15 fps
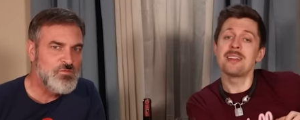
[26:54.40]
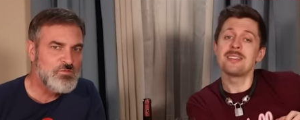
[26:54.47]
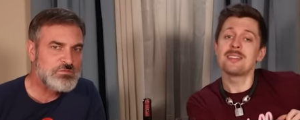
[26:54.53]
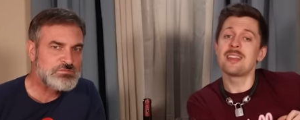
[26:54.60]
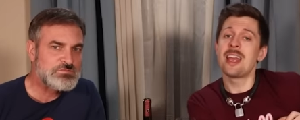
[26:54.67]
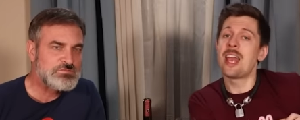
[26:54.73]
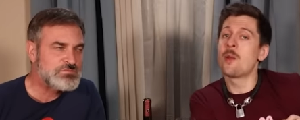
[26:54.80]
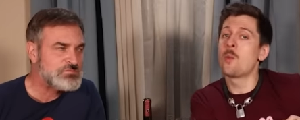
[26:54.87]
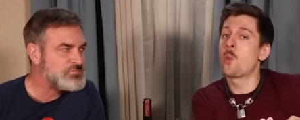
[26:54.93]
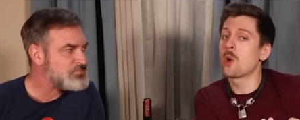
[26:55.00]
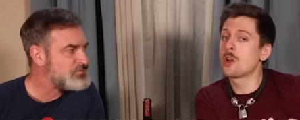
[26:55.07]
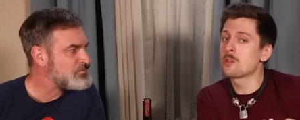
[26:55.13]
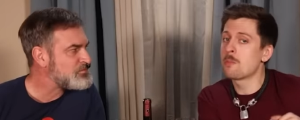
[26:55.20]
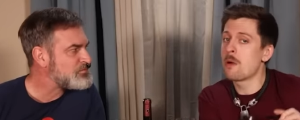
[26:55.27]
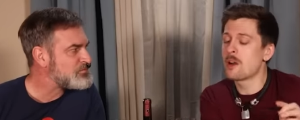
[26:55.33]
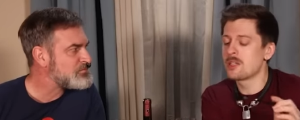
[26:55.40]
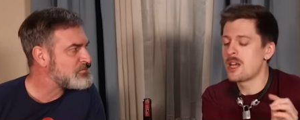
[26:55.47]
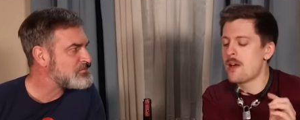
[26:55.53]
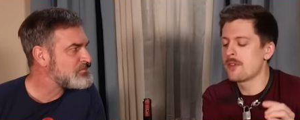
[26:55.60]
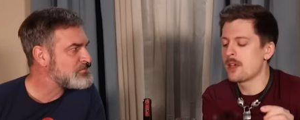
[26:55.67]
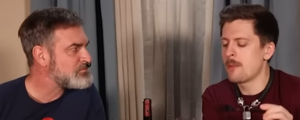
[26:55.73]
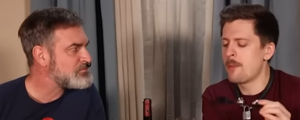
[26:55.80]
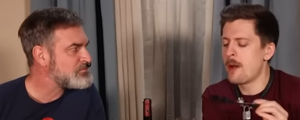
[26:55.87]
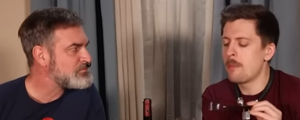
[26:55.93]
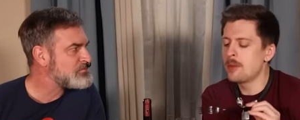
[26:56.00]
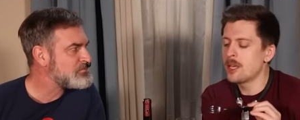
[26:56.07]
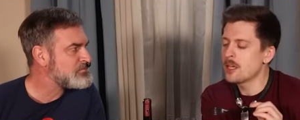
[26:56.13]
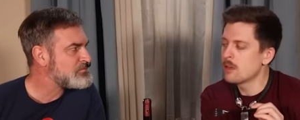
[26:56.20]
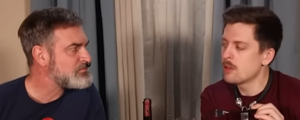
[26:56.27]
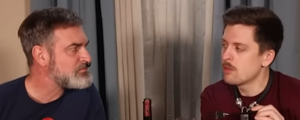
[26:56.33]
Speaker 1: best and worst part to having a
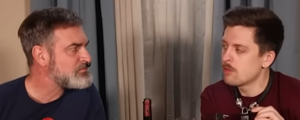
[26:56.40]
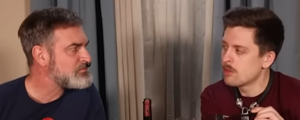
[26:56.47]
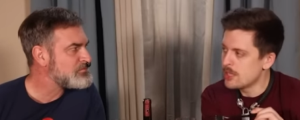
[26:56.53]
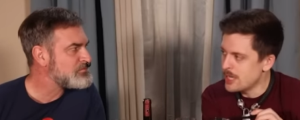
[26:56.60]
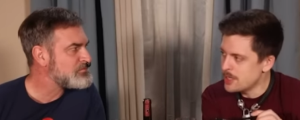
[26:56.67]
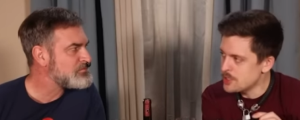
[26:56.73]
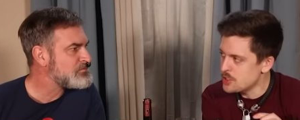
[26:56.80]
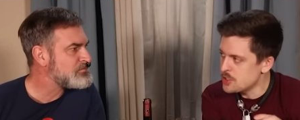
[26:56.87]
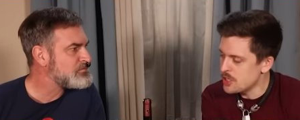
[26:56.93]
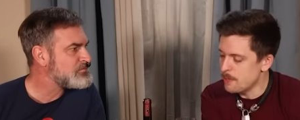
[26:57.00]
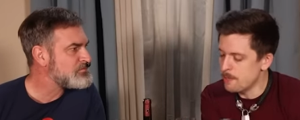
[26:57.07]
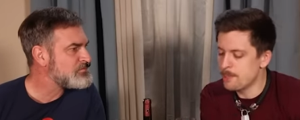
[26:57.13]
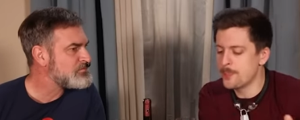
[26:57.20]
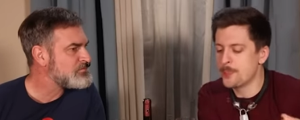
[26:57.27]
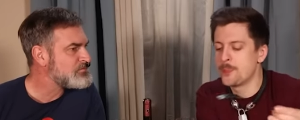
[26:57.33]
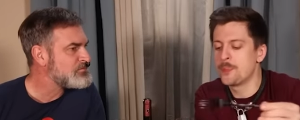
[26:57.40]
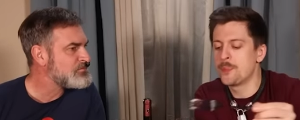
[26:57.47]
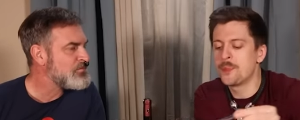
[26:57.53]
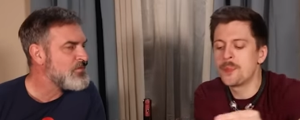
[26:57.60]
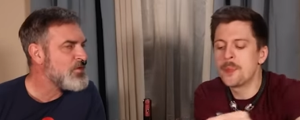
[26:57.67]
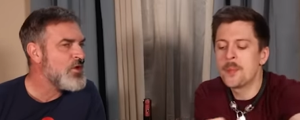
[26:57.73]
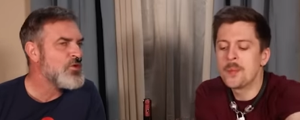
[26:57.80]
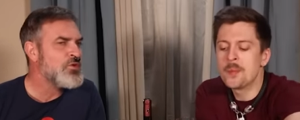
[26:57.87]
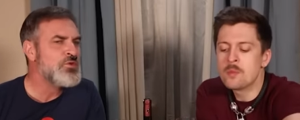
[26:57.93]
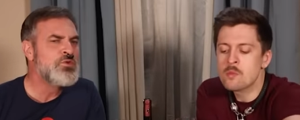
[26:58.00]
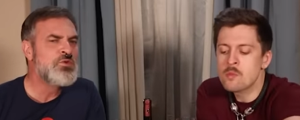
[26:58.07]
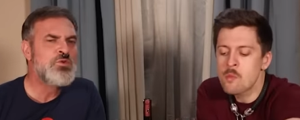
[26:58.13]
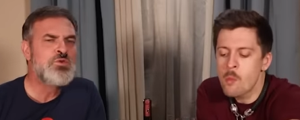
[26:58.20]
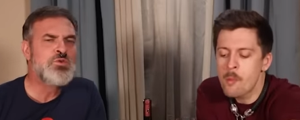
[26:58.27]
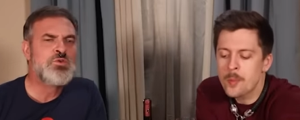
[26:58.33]
public relationship?
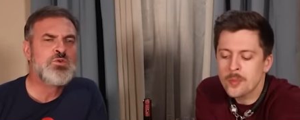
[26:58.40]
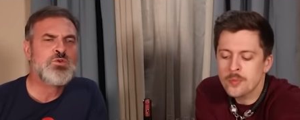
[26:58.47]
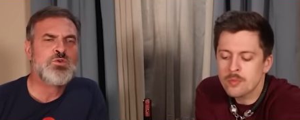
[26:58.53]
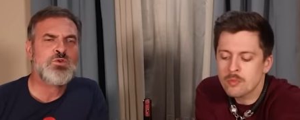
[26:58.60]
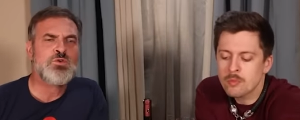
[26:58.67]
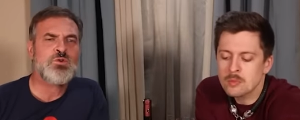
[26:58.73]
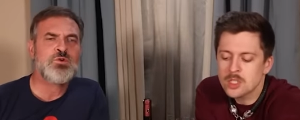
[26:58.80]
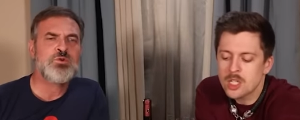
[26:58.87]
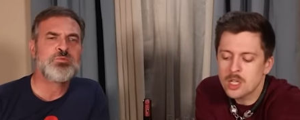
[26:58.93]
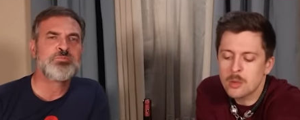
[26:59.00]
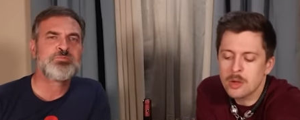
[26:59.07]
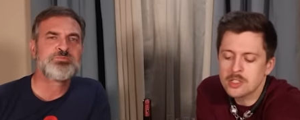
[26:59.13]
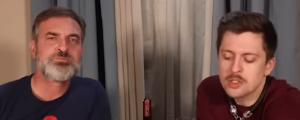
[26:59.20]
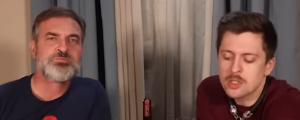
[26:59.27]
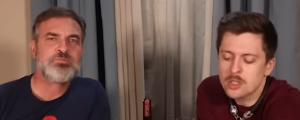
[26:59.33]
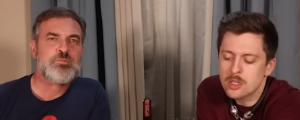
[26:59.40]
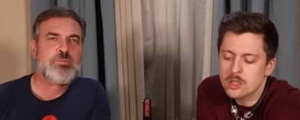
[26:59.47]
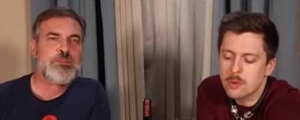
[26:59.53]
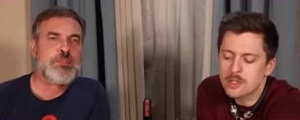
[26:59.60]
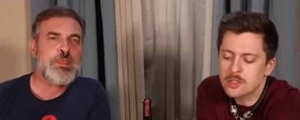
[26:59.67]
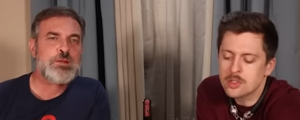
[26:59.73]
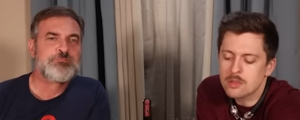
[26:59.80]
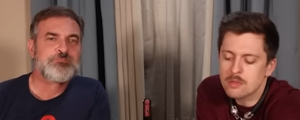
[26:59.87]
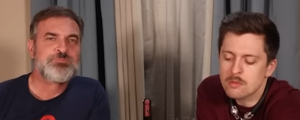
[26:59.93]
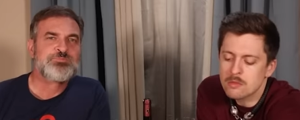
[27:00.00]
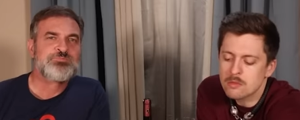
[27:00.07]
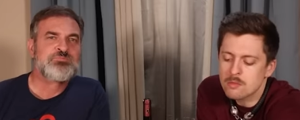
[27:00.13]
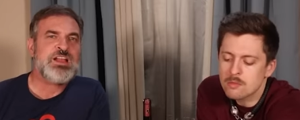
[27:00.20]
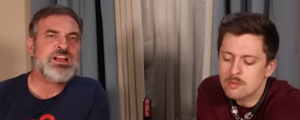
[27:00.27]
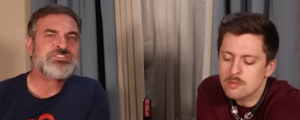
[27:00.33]
Ooh. Good question. Good question.
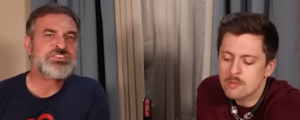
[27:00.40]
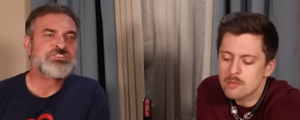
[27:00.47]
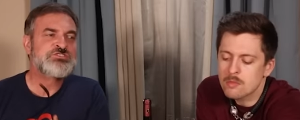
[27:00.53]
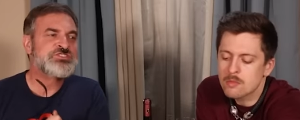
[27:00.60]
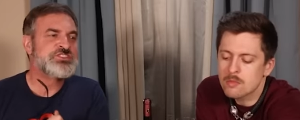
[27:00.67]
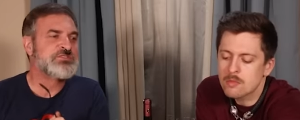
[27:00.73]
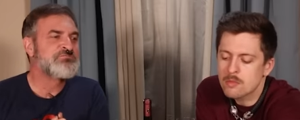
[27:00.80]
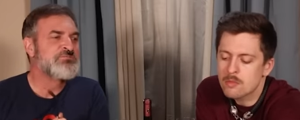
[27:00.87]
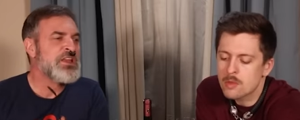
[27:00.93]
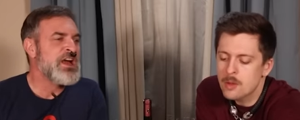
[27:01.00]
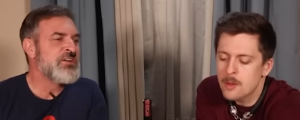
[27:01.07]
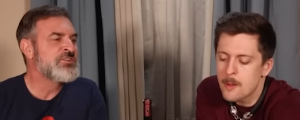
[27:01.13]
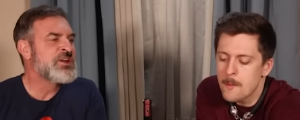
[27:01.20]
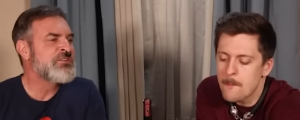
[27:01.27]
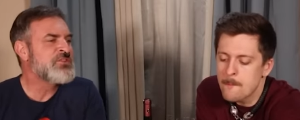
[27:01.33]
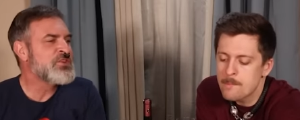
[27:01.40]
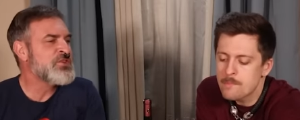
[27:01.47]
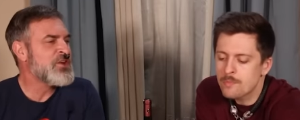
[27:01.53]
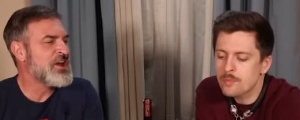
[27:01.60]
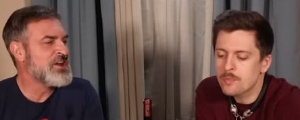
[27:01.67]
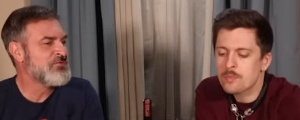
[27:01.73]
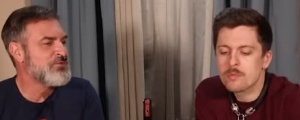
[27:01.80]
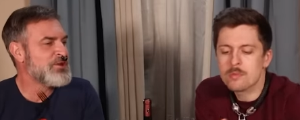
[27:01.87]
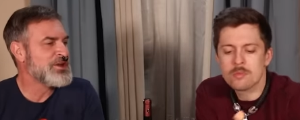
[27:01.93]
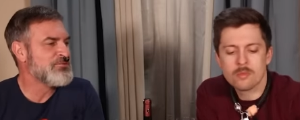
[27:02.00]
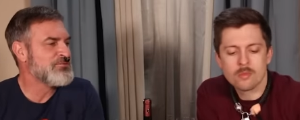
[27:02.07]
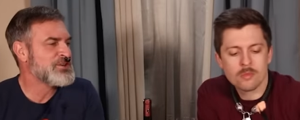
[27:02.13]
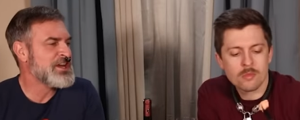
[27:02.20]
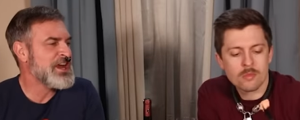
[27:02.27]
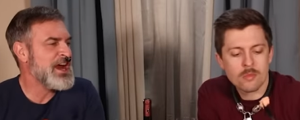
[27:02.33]
Speaker 2: That's interesting. Have you ever thought of what
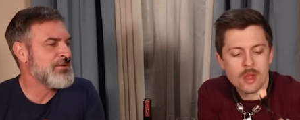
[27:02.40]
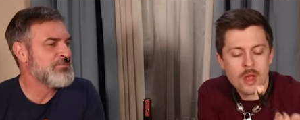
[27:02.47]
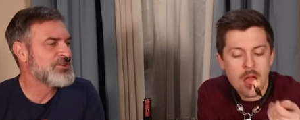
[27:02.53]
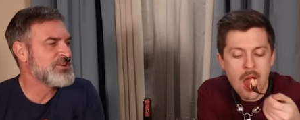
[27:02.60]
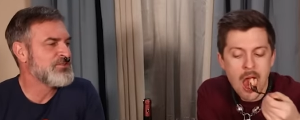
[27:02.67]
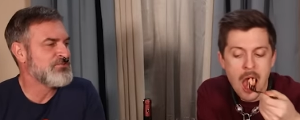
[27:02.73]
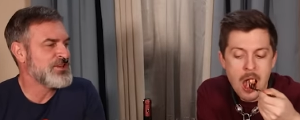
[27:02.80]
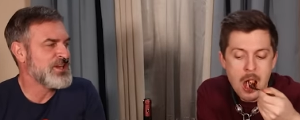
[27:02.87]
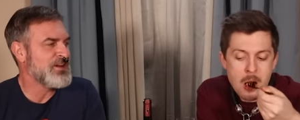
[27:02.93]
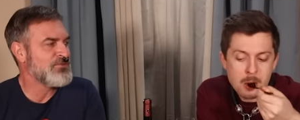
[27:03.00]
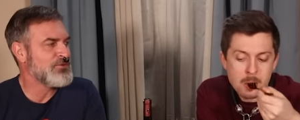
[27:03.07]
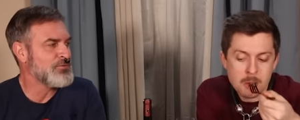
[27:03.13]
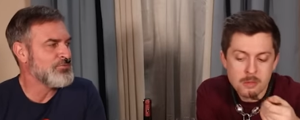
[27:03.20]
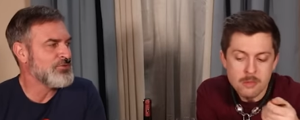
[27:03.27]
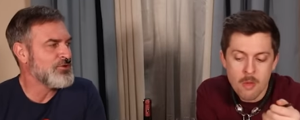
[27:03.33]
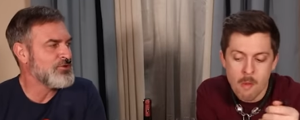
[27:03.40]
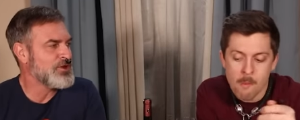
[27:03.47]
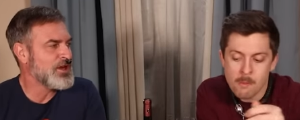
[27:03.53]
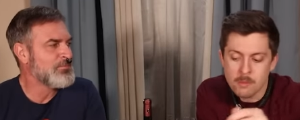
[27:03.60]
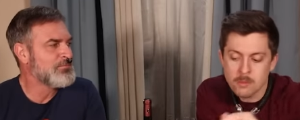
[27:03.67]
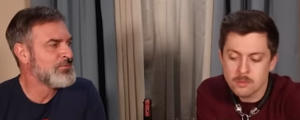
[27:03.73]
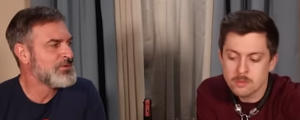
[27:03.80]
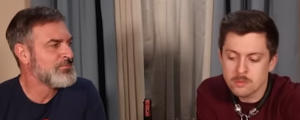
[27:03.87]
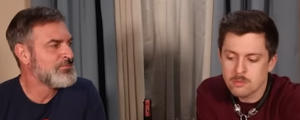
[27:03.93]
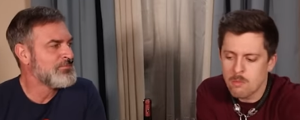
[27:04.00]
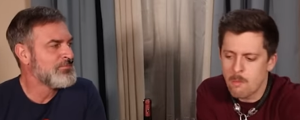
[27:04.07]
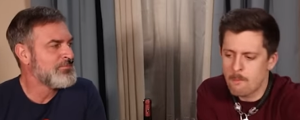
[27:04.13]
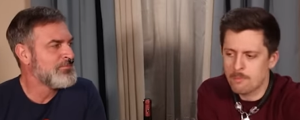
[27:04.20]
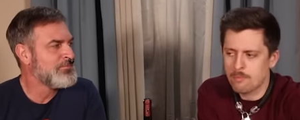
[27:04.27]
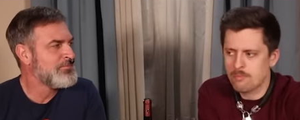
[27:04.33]
it would happen if we ever broke up?
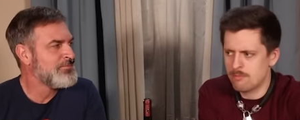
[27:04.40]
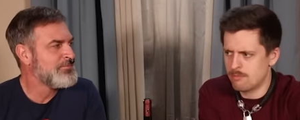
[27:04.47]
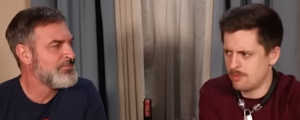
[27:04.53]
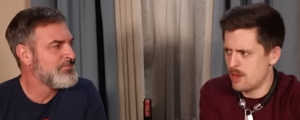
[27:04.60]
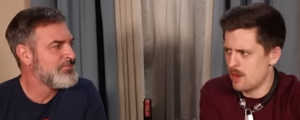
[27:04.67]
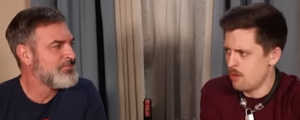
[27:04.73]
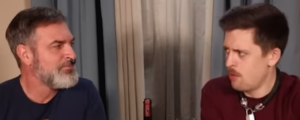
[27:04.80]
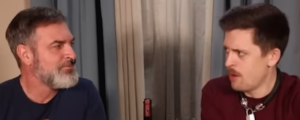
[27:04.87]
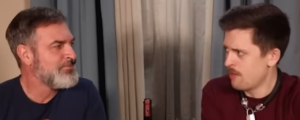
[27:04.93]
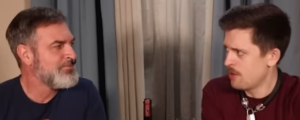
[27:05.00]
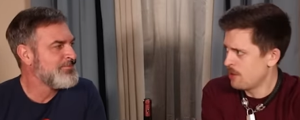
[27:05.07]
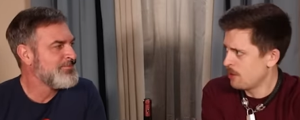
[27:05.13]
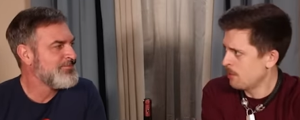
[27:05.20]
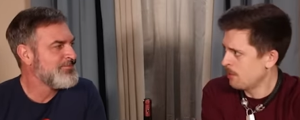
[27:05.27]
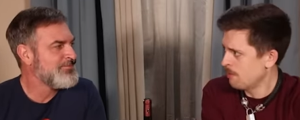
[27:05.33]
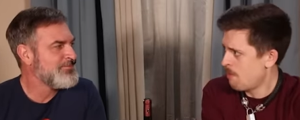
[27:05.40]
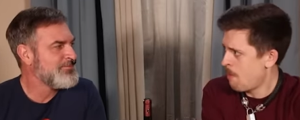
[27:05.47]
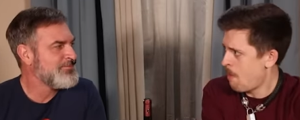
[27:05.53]
Speaker 1: No, have you?